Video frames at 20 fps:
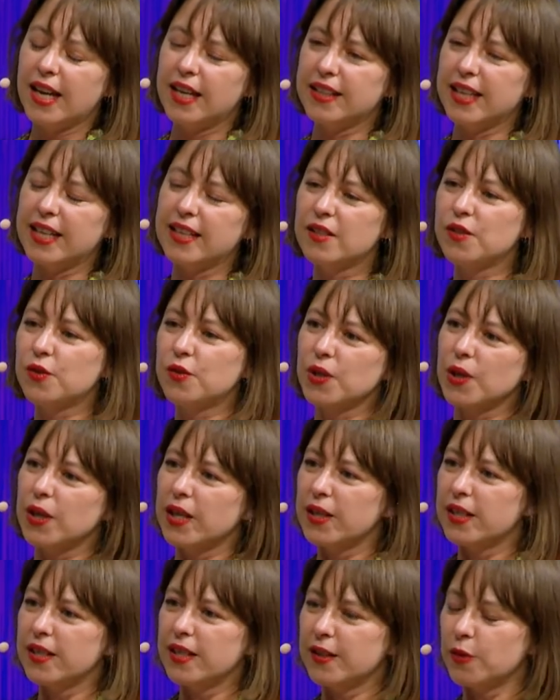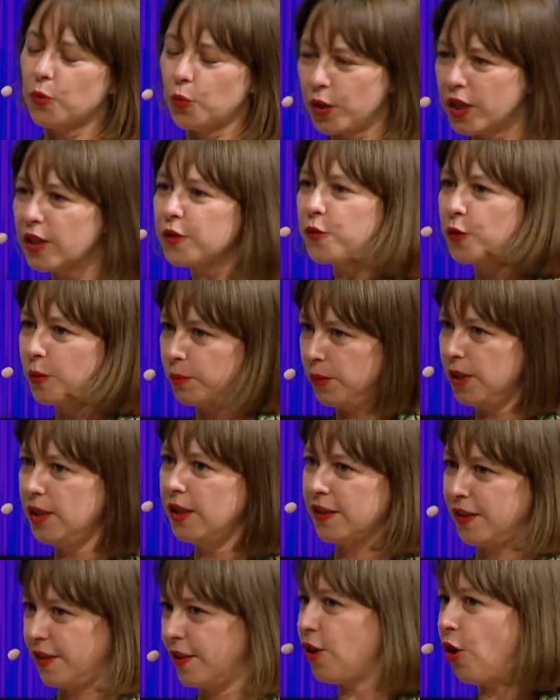and then it's weird for
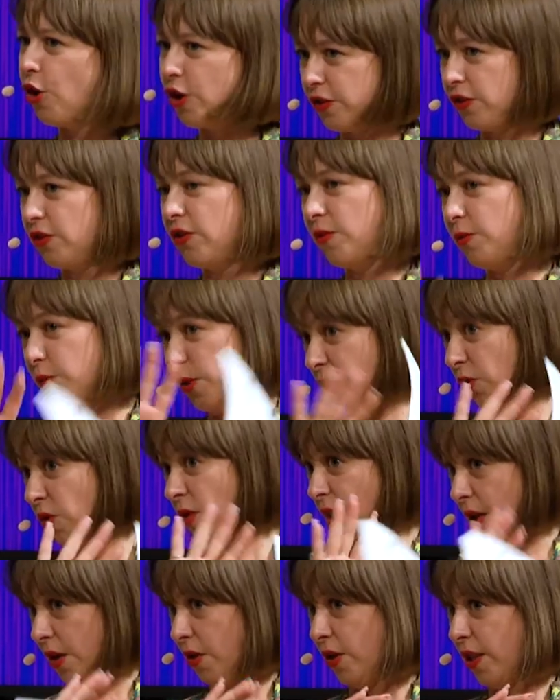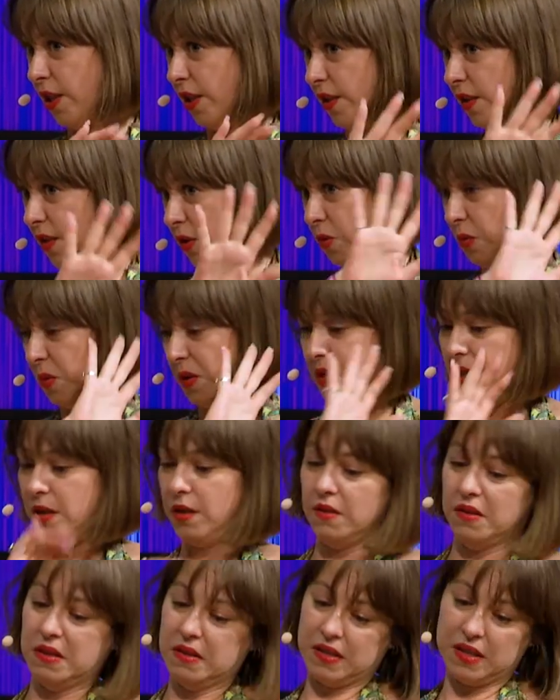me as the Austrian. We know our history,
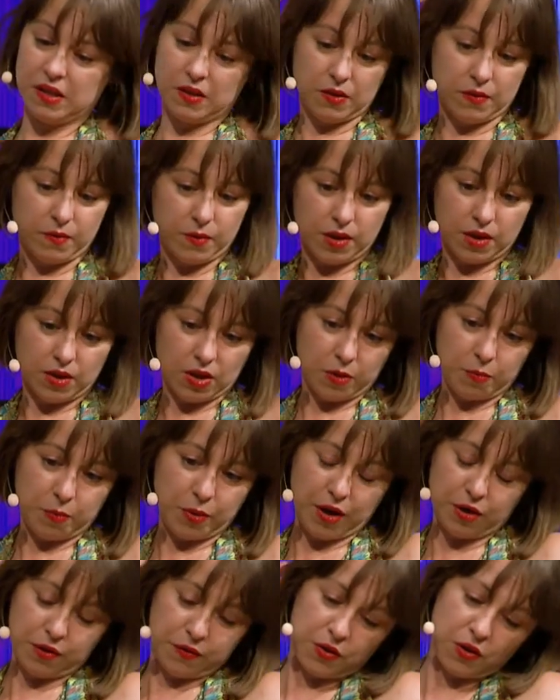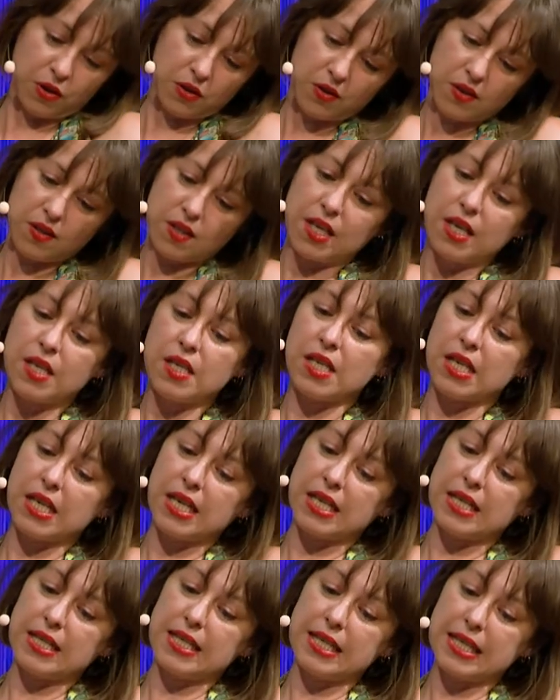and it's not, we're not proud of certain things.
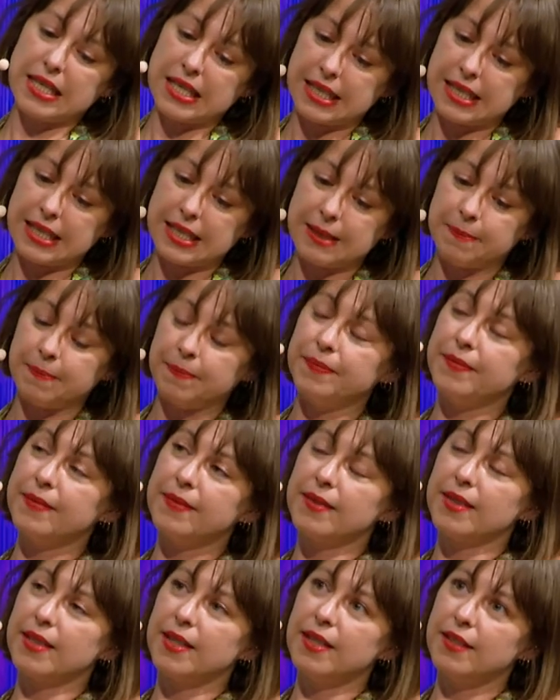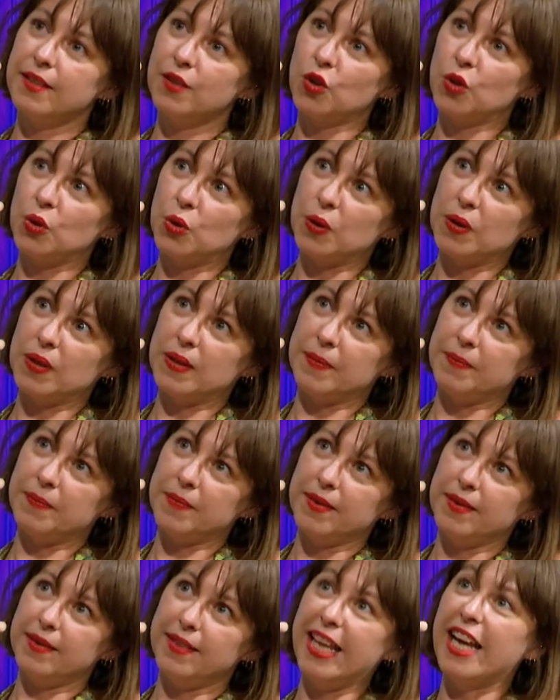And um, so
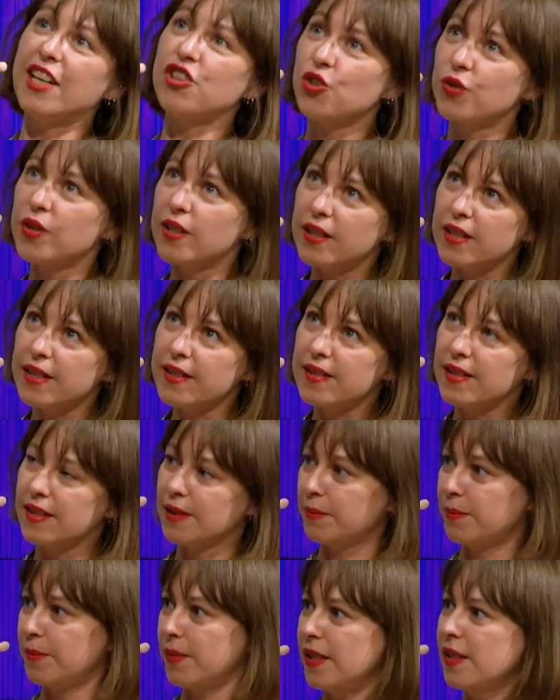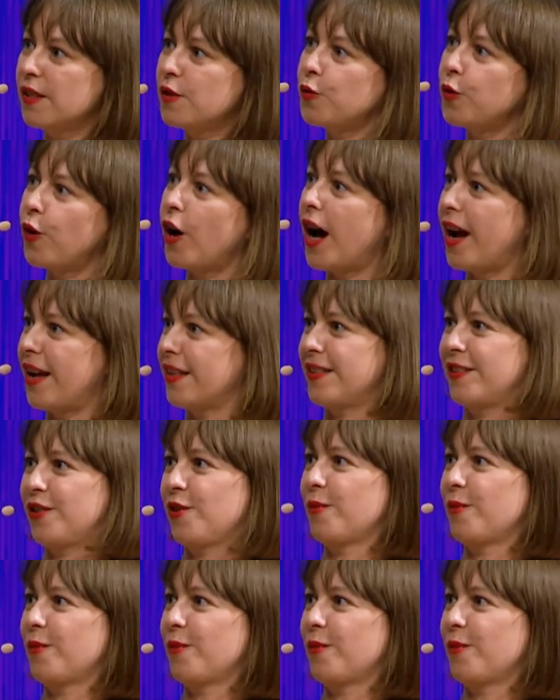nationalism is for us